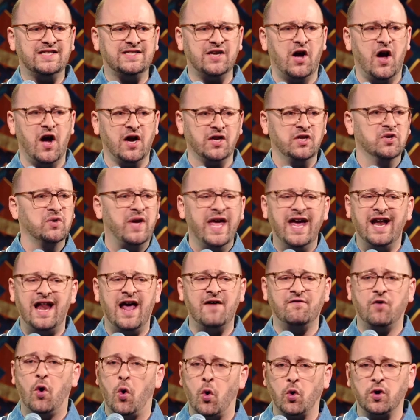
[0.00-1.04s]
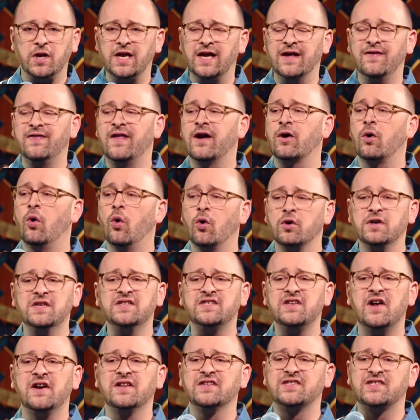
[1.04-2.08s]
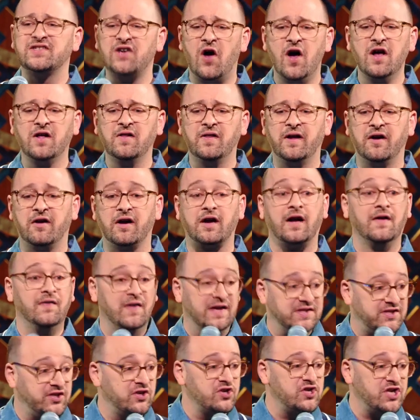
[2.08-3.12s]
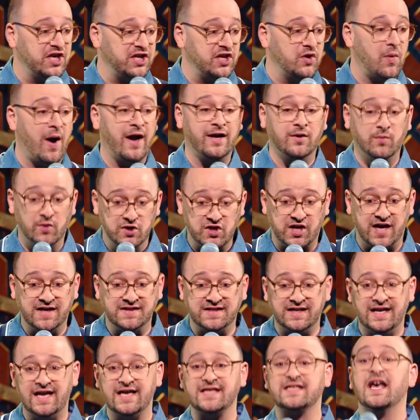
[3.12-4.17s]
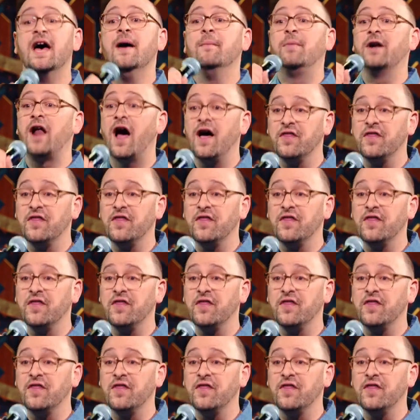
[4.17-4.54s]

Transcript: song, you can't have horny in there. Horny's not a song lyric, unless you're Genuine, in which case it is. But